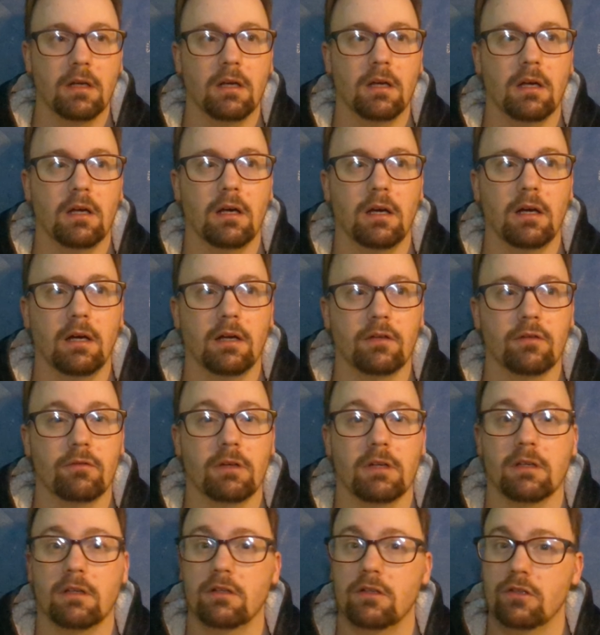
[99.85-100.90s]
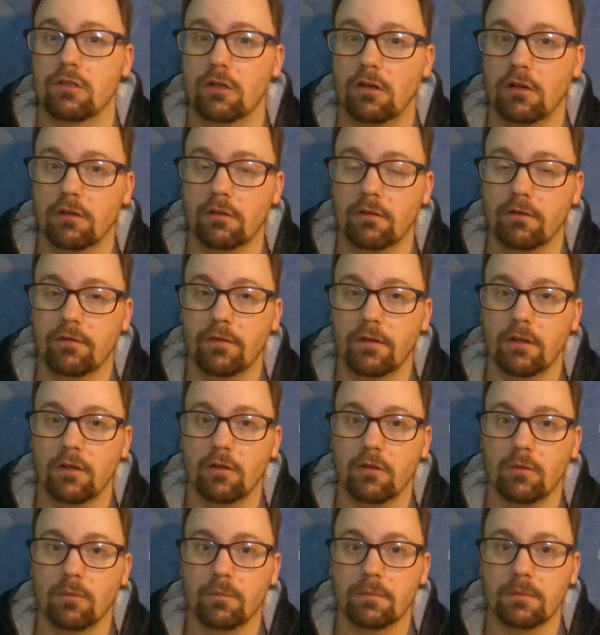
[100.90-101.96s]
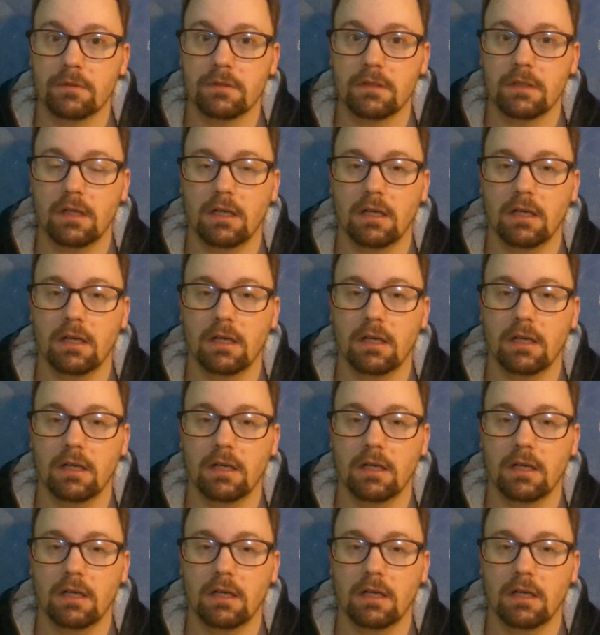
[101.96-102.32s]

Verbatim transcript: uh, directed genre films,